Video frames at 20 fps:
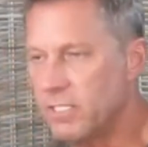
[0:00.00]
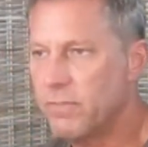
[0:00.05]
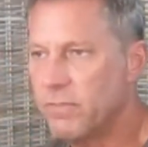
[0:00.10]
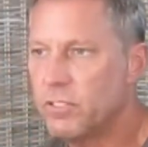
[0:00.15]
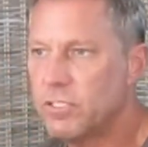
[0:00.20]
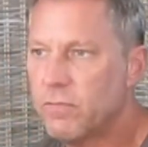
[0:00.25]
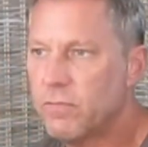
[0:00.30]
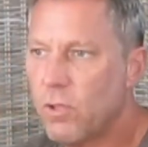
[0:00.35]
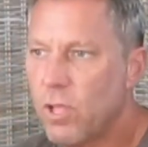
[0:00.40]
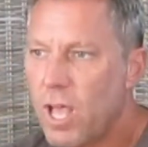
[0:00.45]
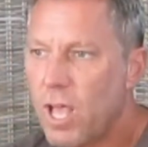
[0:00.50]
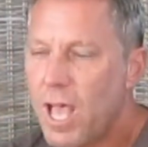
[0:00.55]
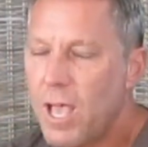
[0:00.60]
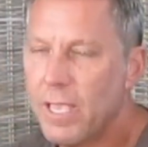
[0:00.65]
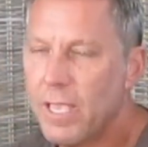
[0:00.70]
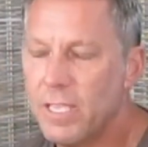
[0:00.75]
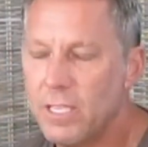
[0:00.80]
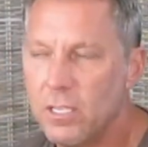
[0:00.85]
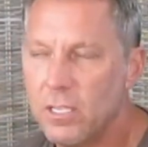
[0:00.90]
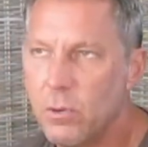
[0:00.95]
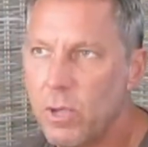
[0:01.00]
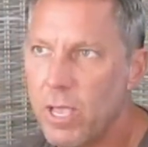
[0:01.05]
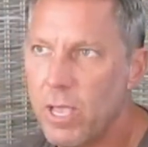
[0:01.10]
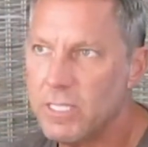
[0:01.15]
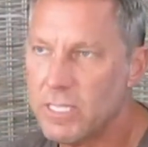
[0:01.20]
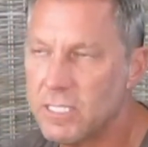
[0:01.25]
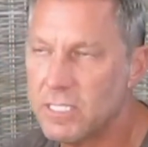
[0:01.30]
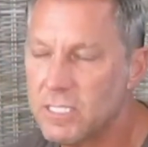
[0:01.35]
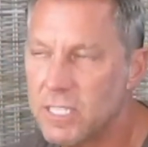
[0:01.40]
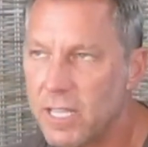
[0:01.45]
First of all, as
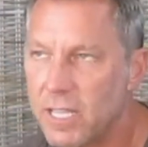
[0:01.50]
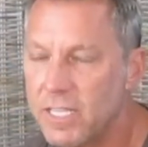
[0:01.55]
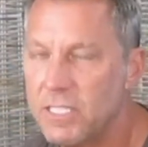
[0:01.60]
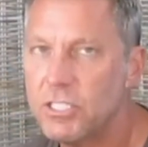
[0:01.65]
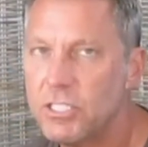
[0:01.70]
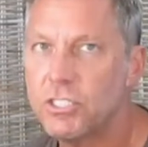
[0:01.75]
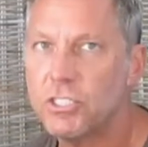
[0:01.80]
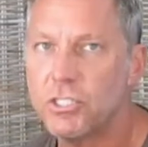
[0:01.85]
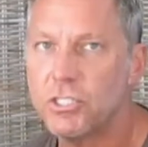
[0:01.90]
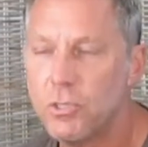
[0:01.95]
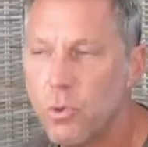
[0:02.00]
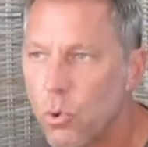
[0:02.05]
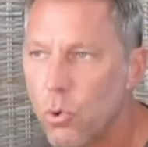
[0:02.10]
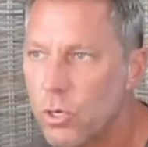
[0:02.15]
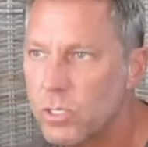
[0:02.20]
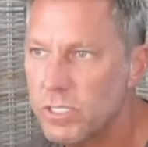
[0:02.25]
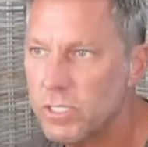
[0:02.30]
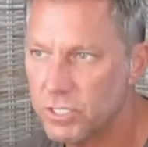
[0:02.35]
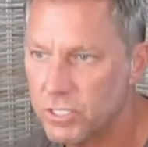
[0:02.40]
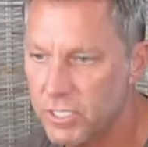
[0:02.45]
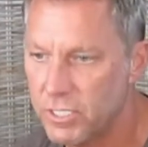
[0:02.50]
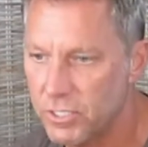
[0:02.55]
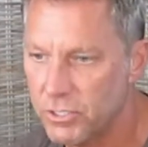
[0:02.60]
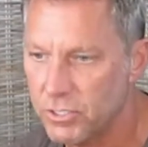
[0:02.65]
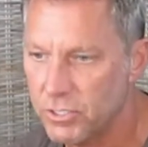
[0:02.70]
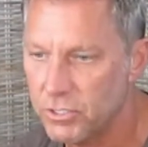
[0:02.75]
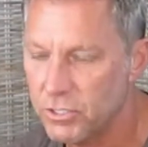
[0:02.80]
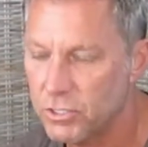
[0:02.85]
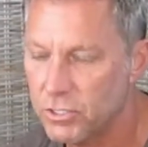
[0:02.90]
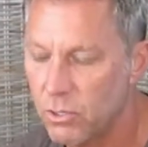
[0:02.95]
I said, this is your
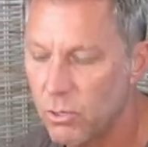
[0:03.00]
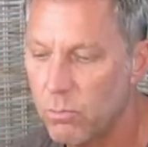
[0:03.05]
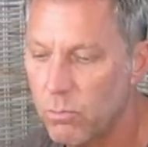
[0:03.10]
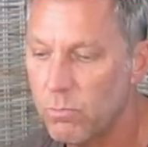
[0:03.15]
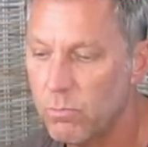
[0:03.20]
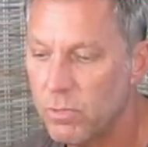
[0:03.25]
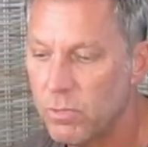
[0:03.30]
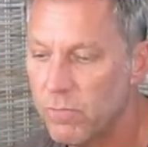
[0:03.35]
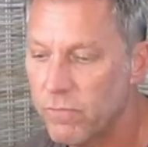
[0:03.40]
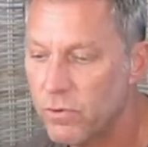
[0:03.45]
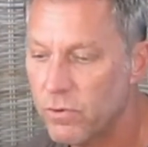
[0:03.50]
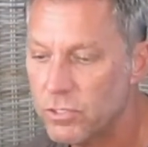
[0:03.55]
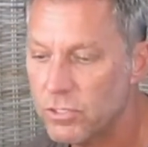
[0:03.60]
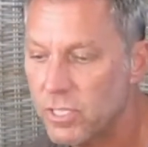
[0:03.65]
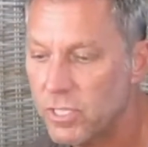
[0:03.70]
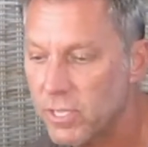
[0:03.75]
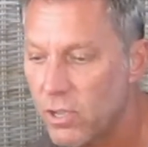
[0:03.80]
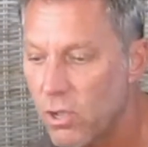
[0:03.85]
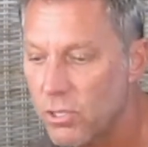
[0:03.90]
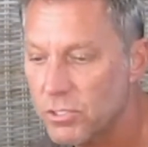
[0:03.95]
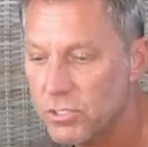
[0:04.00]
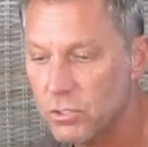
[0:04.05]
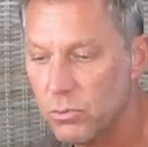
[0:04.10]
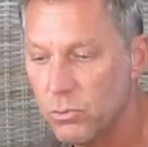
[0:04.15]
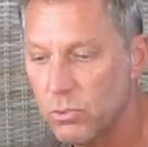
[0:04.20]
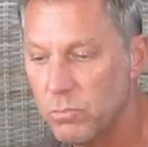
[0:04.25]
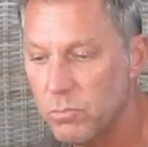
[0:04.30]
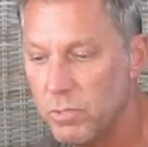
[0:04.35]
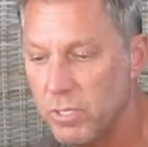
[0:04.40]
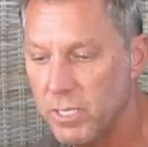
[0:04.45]
decision. So the first thing also
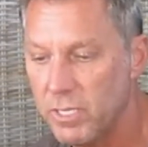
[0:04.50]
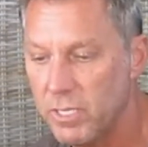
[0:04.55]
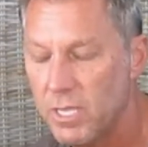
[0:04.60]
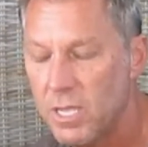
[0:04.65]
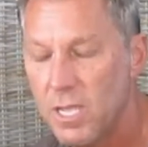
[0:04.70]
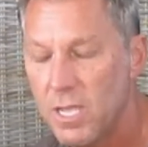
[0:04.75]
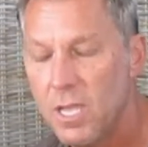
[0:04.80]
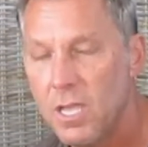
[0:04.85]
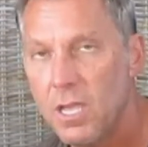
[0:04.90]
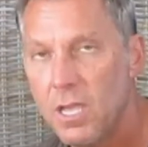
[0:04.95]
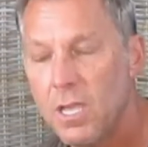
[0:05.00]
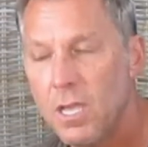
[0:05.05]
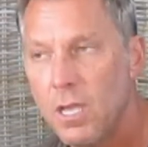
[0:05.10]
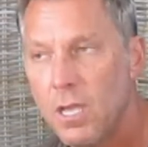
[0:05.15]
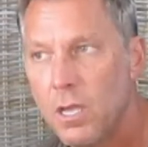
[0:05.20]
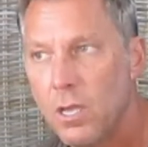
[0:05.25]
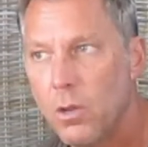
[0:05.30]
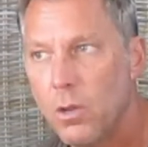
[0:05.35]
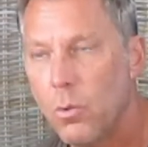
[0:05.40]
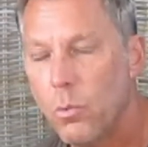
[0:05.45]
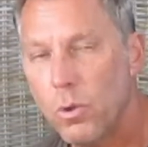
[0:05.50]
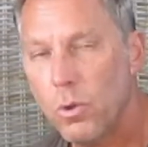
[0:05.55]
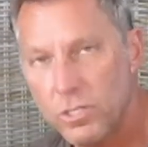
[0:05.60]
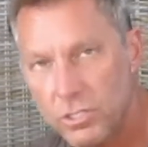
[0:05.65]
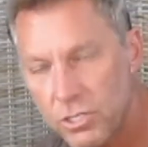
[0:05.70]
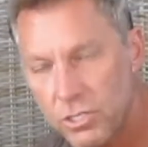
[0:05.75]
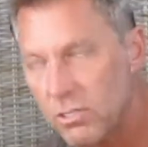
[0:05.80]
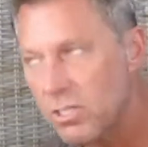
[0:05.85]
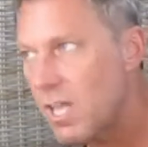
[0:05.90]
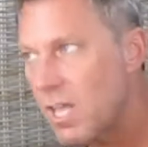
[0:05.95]
would be what is
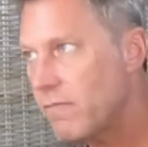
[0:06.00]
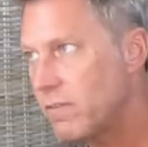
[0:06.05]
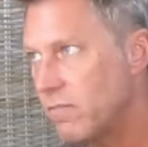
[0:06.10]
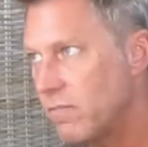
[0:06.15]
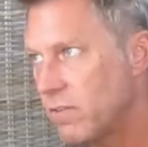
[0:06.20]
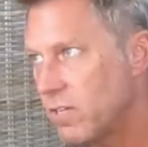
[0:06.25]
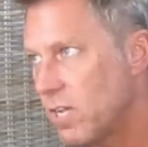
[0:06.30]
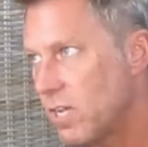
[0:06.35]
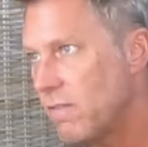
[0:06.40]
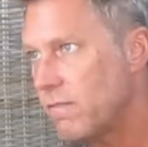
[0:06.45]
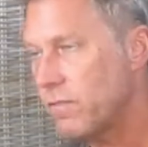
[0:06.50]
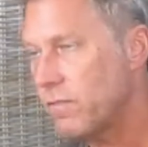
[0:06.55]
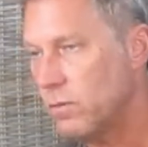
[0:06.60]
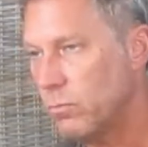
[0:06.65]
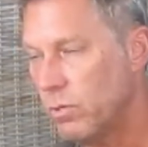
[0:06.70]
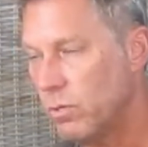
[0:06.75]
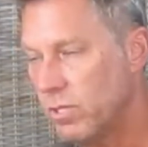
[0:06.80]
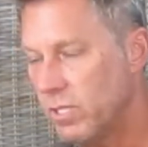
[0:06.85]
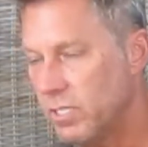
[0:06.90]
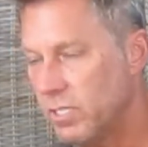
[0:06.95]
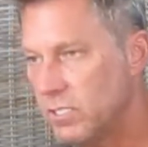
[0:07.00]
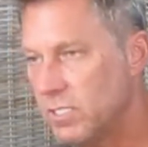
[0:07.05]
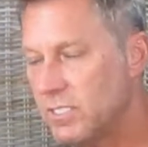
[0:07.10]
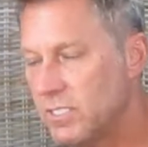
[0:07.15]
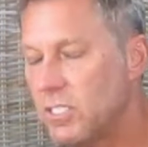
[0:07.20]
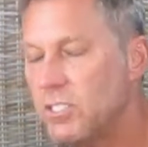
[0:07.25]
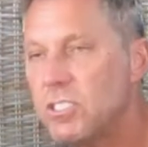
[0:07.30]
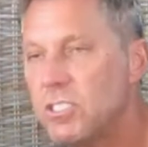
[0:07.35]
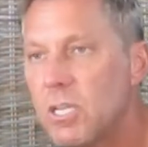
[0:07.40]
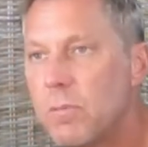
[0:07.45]
your level of comfort with this? Is
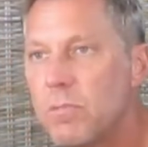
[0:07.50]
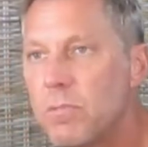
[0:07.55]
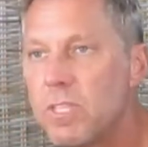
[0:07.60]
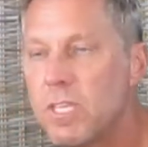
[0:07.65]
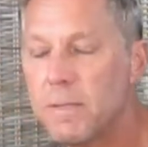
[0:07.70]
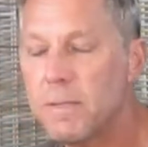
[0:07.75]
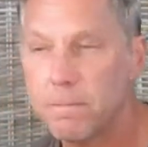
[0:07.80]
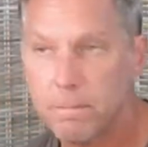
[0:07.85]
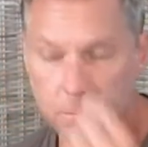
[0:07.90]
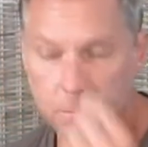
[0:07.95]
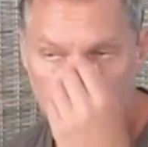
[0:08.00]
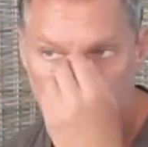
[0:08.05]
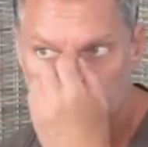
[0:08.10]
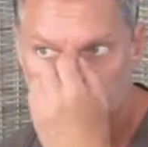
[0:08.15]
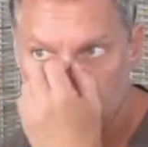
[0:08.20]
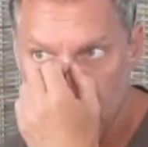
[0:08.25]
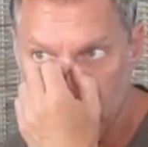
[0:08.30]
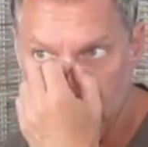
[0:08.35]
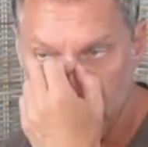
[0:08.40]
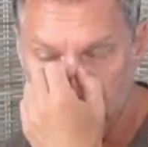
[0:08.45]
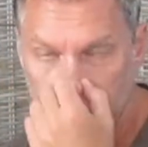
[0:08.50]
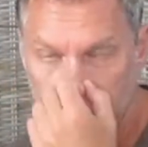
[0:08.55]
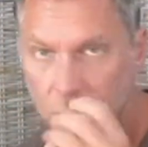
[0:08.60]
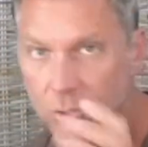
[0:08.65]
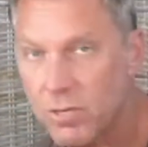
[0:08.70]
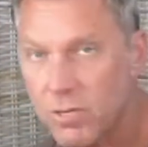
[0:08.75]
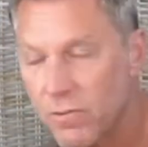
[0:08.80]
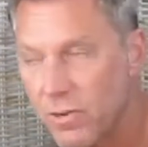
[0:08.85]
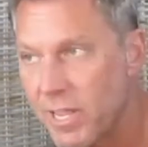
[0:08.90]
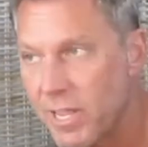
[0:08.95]
this something, and there's two
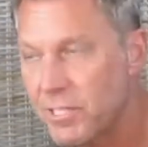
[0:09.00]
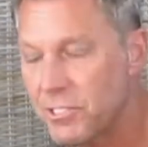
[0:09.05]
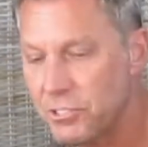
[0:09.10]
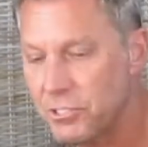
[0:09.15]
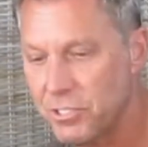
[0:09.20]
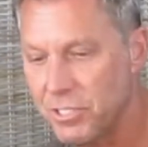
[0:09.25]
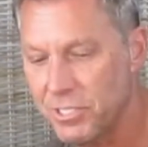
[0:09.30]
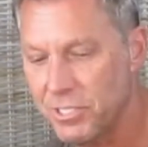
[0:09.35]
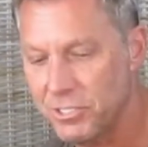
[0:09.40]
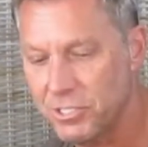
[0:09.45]
different answers to this.